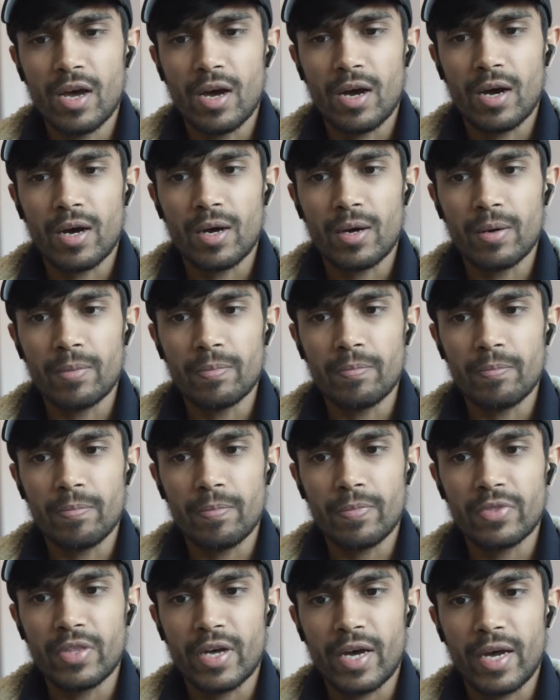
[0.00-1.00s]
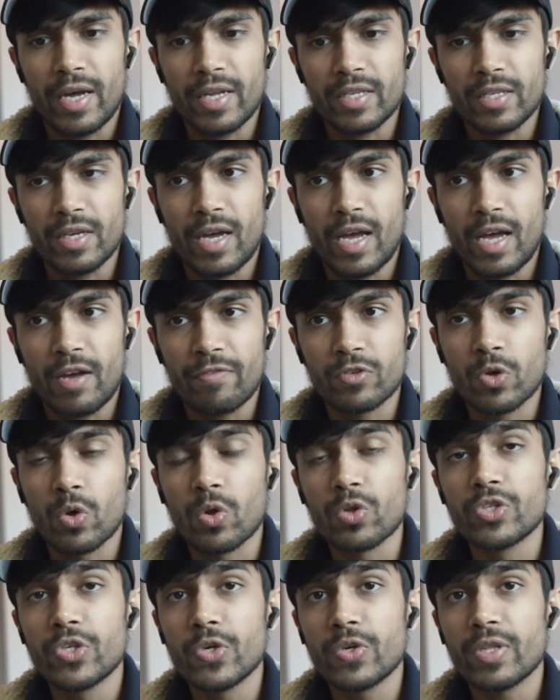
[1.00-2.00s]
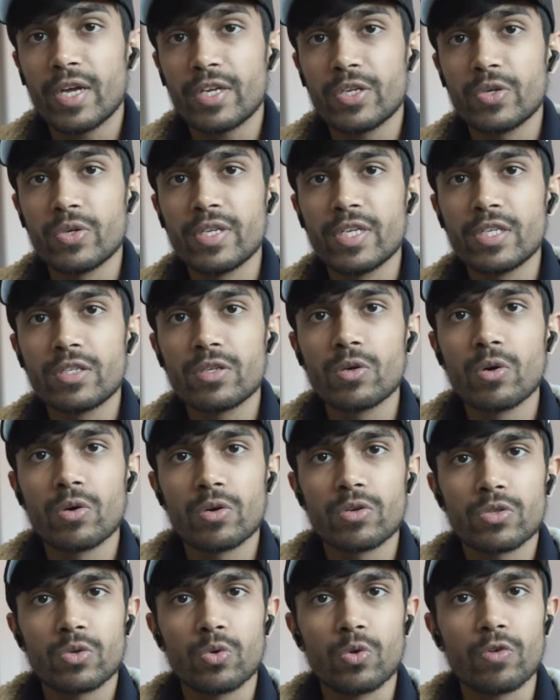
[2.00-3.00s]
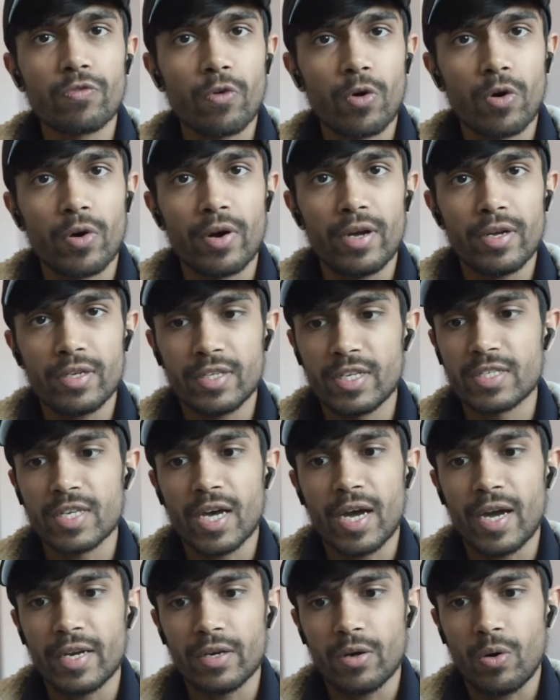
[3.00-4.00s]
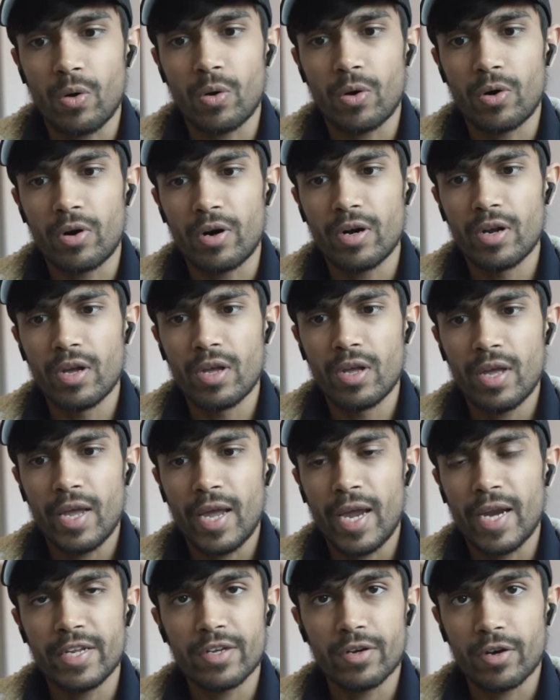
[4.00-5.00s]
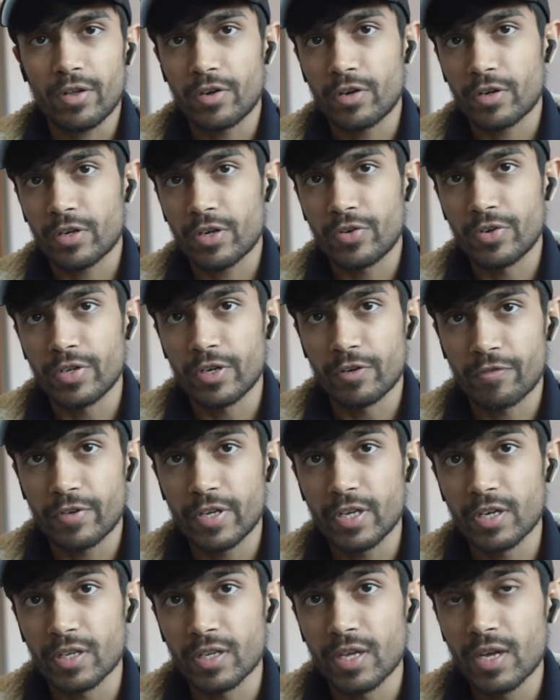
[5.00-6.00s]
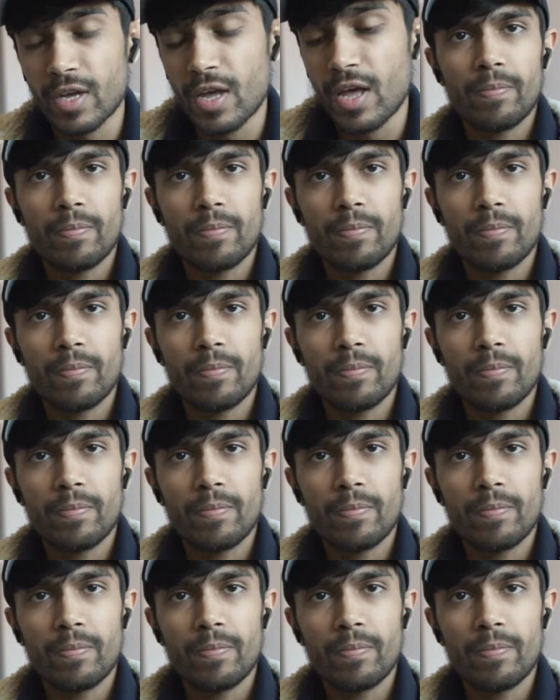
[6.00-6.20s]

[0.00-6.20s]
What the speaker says: that have told you that you need to go to school for design or any other career field.